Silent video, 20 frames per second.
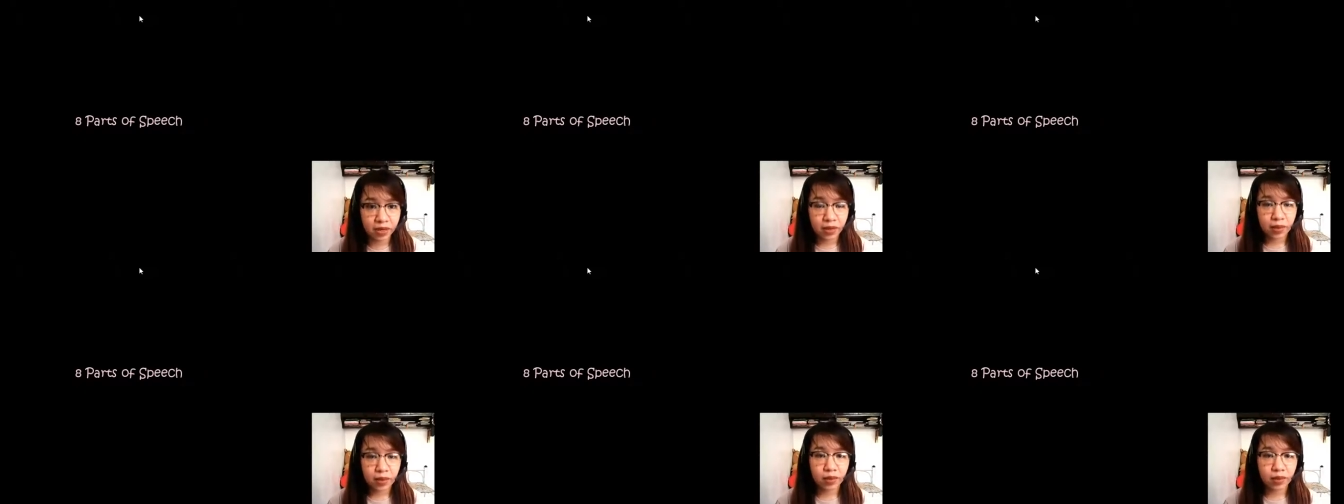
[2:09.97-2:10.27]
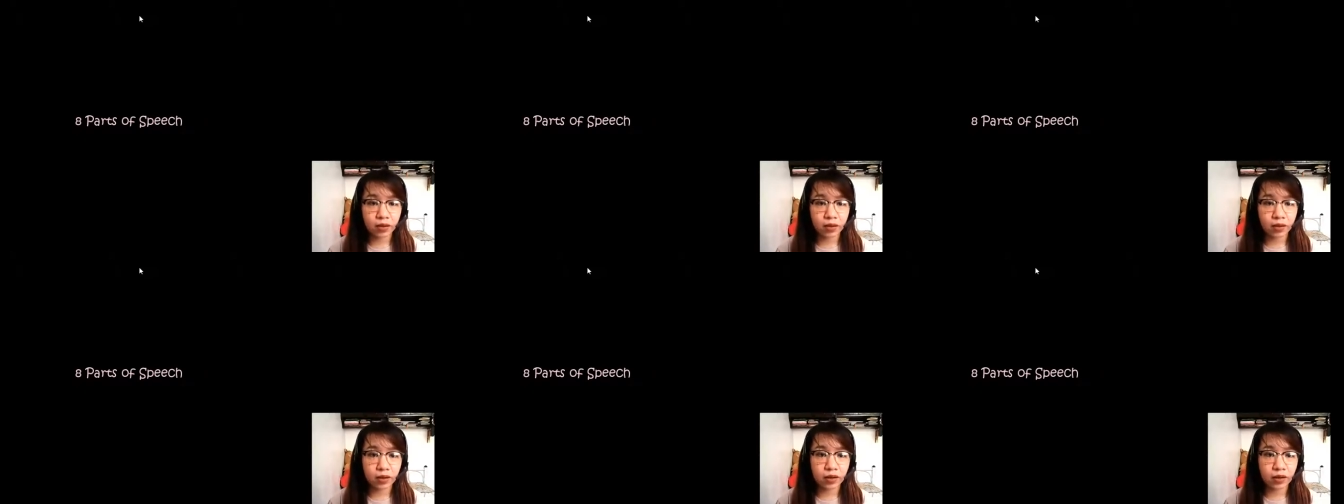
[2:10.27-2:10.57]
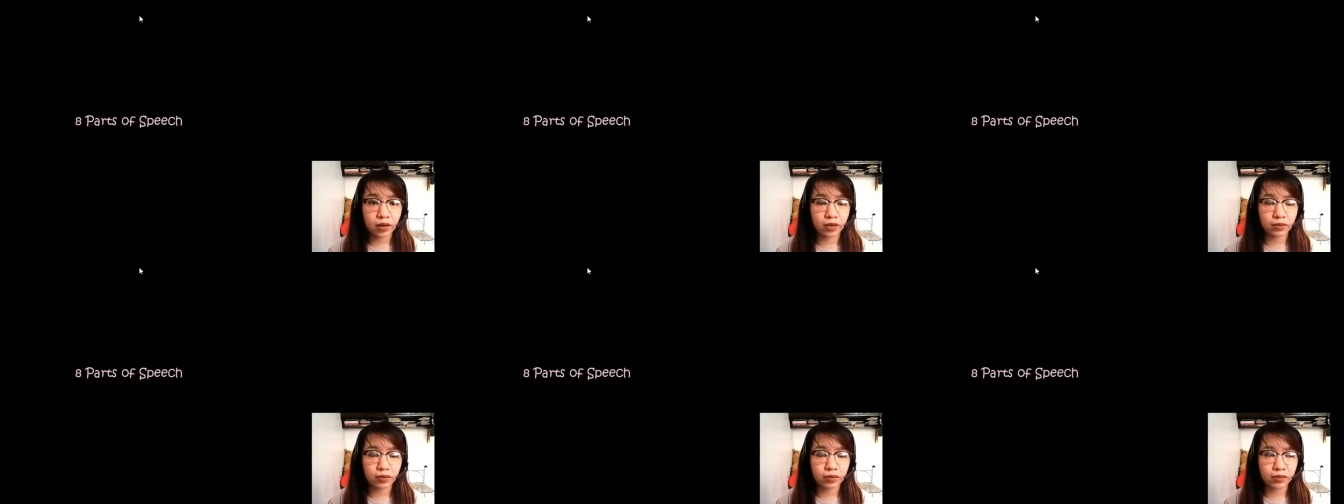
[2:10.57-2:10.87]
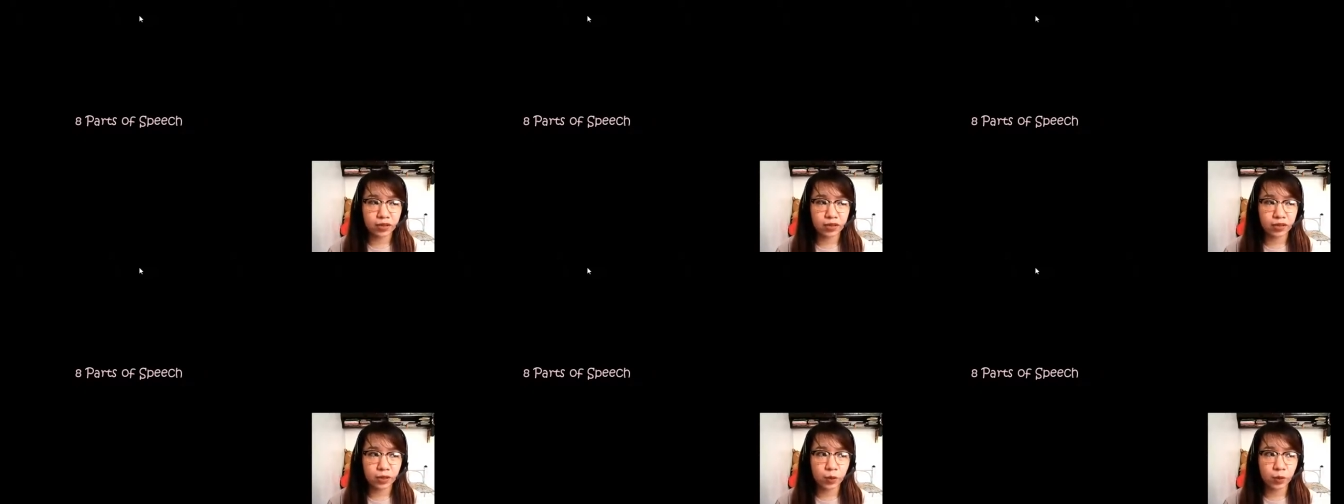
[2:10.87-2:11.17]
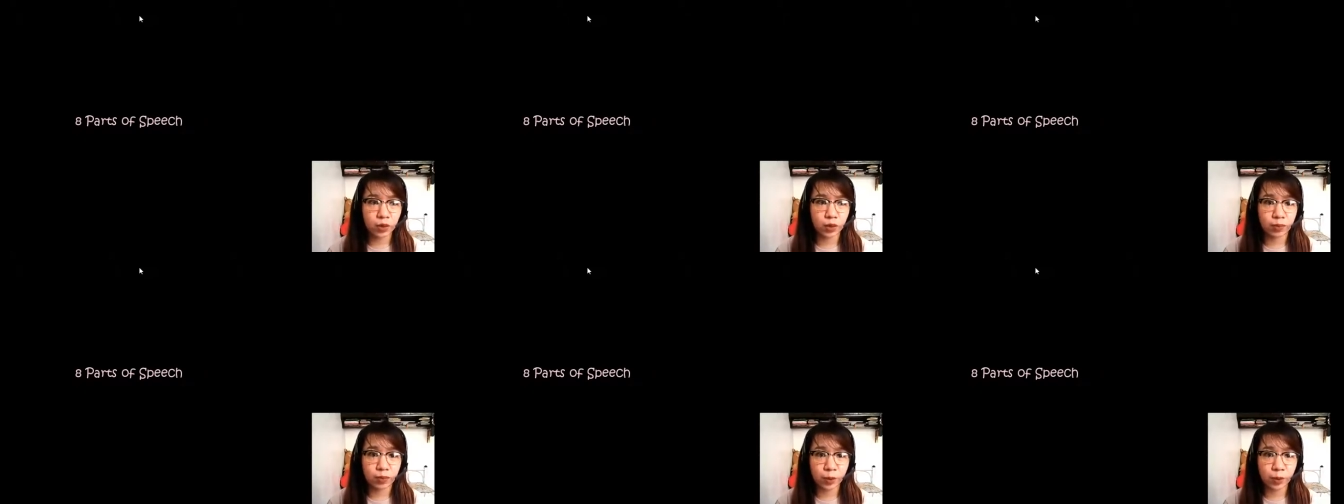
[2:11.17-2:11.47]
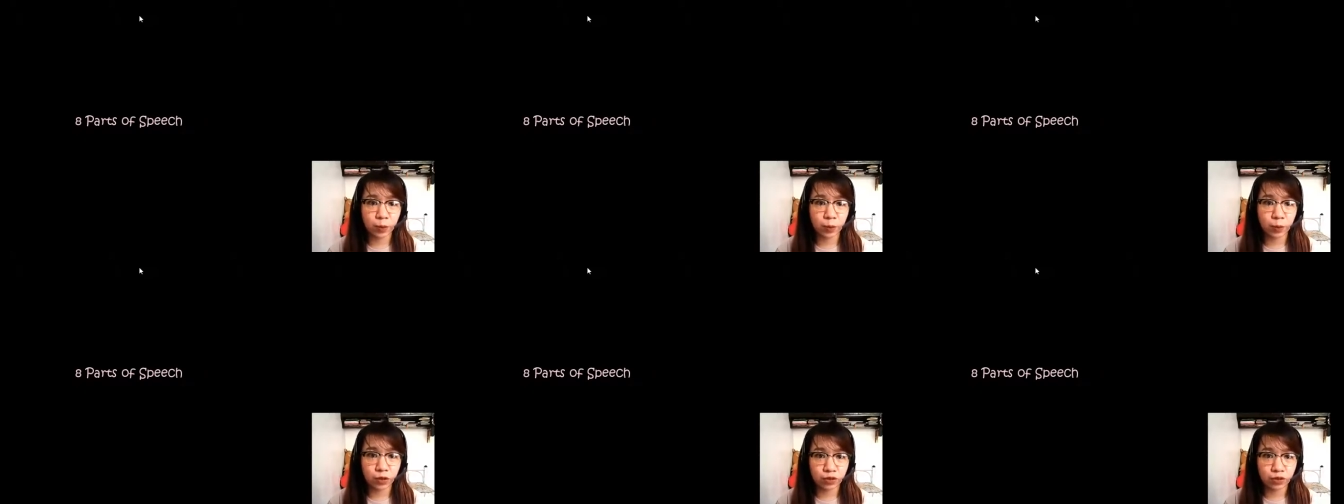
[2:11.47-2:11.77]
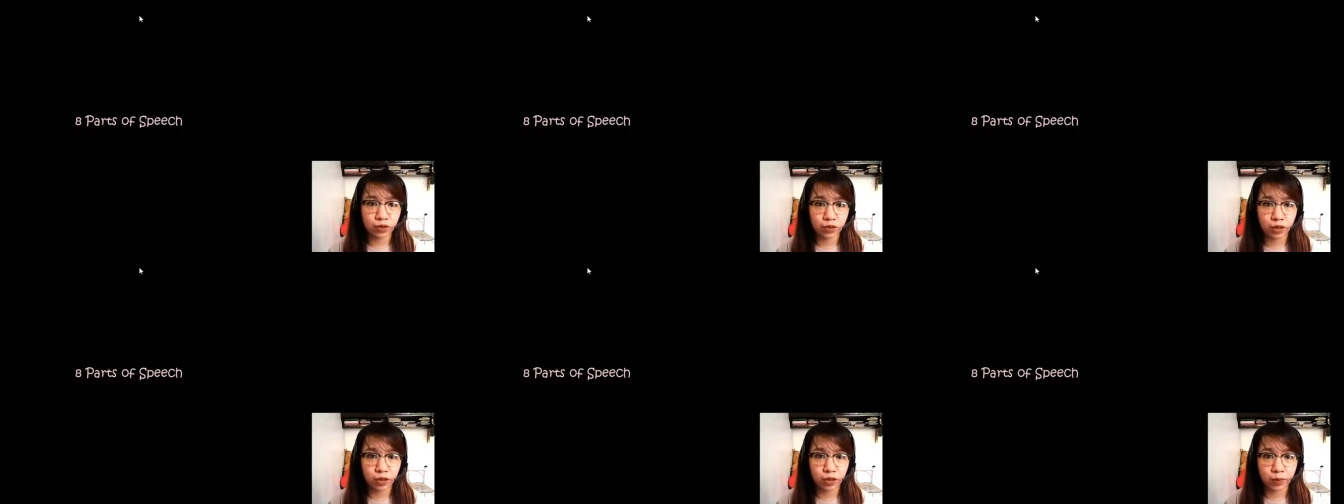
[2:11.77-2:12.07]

not really one by one today,